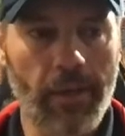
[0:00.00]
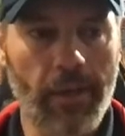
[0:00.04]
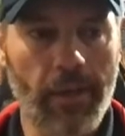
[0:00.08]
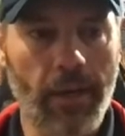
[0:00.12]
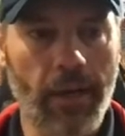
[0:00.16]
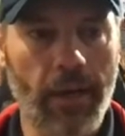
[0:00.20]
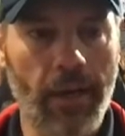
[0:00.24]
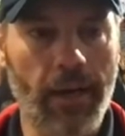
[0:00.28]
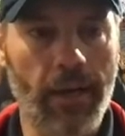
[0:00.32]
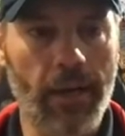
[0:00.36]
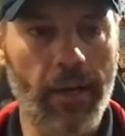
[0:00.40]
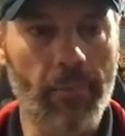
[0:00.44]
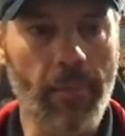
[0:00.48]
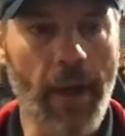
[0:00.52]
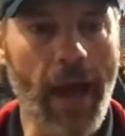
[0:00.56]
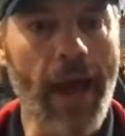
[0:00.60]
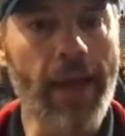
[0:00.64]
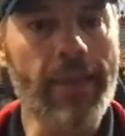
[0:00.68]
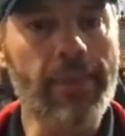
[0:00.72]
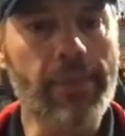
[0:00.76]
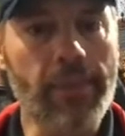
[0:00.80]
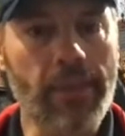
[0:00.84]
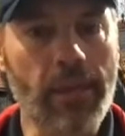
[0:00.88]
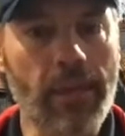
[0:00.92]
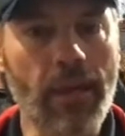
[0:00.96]
I
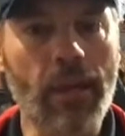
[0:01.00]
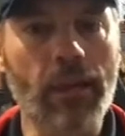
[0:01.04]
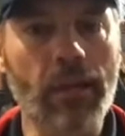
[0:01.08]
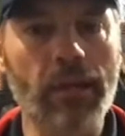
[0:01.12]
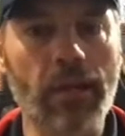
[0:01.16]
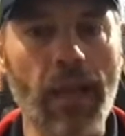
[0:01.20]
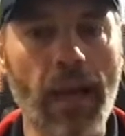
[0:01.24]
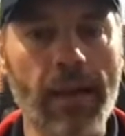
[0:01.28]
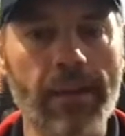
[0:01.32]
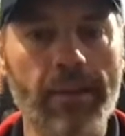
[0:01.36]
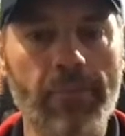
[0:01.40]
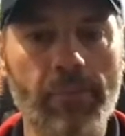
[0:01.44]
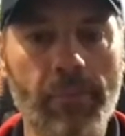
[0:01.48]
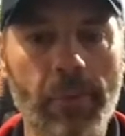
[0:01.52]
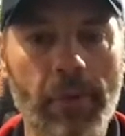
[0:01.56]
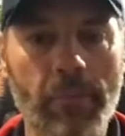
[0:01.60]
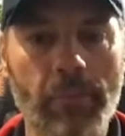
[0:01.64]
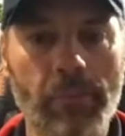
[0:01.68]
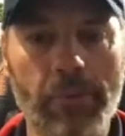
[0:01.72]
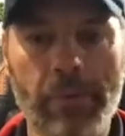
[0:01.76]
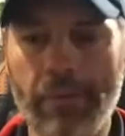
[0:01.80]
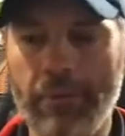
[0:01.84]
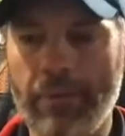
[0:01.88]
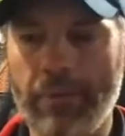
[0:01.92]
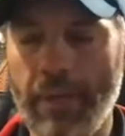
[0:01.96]
think a lot of
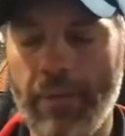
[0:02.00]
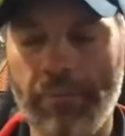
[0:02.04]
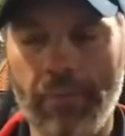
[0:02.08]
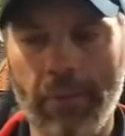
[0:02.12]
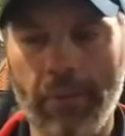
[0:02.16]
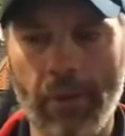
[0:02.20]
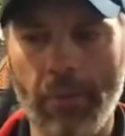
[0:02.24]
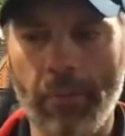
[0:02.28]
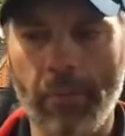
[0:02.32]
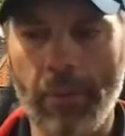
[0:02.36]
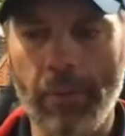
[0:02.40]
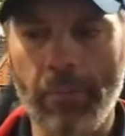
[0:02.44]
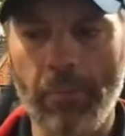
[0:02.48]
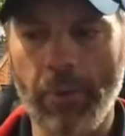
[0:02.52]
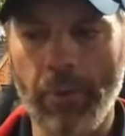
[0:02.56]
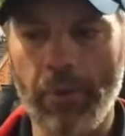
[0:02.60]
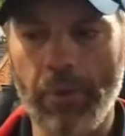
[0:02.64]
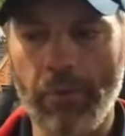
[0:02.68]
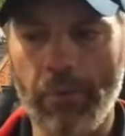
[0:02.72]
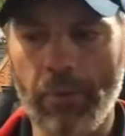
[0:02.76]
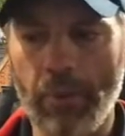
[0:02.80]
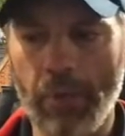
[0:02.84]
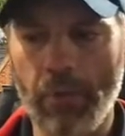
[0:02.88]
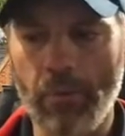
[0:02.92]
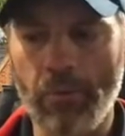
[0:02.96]
people, there definitely are people
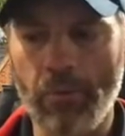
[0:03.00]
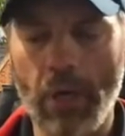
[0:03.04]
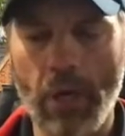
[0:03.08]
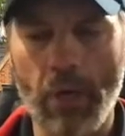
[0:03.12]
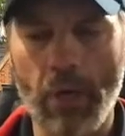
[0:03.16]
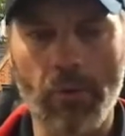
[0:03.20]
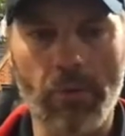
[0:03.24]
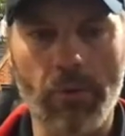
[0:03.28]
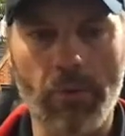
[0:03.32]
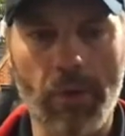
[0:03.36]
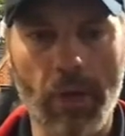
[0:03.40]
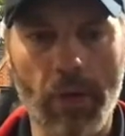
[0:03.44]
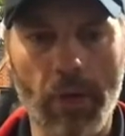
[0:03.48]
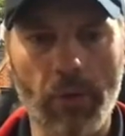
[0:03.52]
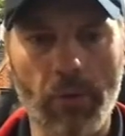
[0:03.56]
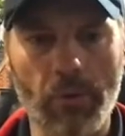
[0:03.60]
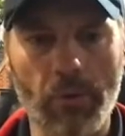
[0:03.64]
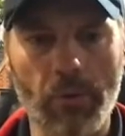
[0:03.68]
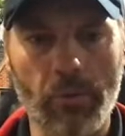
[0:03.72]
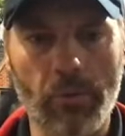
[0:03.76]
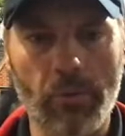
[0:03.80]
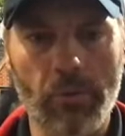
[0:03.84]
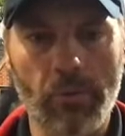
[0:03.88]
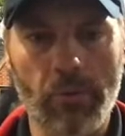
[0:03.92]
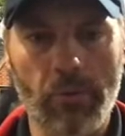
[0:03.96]
who don't know
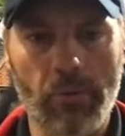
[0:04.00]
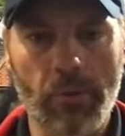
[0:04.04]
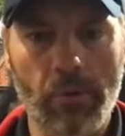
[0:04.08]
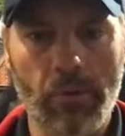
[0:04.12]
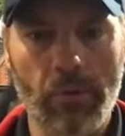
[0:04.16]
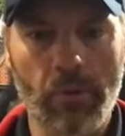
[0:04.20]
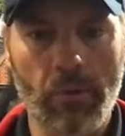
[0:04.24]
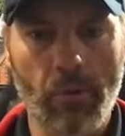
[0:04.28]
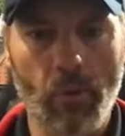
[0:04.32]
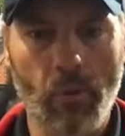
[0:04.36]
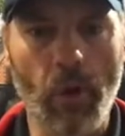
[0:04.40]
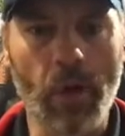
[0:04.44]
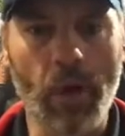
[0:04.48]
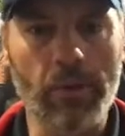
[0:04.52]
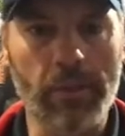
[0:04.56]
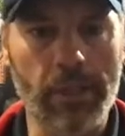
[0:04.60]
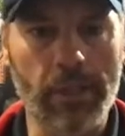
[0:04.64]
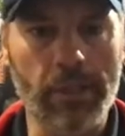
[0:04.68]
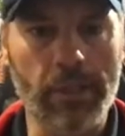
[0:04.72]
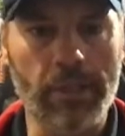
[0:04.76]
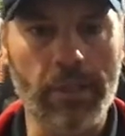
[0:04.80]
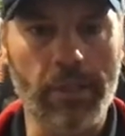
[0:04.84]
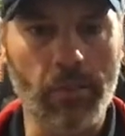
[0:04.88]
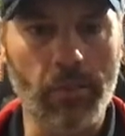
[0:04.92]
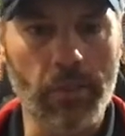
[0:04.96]
Walt
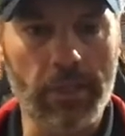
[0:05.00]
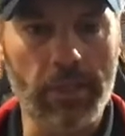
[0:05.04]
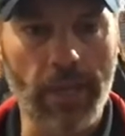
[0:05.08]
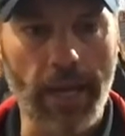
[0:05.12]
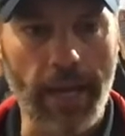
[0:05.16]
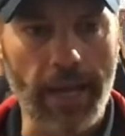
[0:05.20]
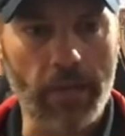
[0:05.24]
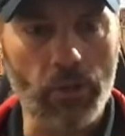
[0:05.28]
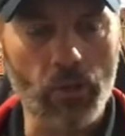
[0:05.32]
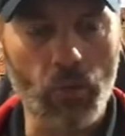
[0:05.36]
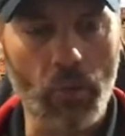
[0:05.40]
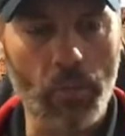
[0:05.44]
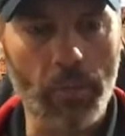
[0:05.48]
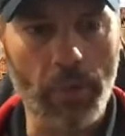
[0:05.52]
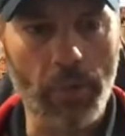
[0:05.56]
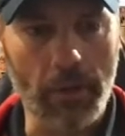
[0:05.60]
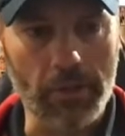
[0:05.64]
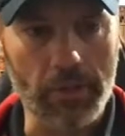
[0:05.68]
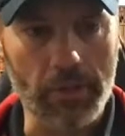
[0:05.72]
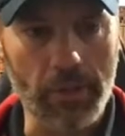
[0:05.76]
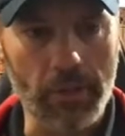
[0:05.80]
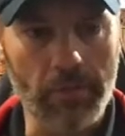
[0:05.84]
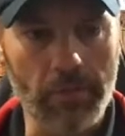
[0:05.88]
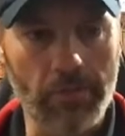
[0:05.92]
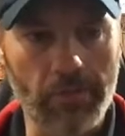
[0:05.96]
Disney was an actual
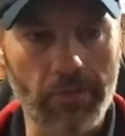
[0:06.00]
person.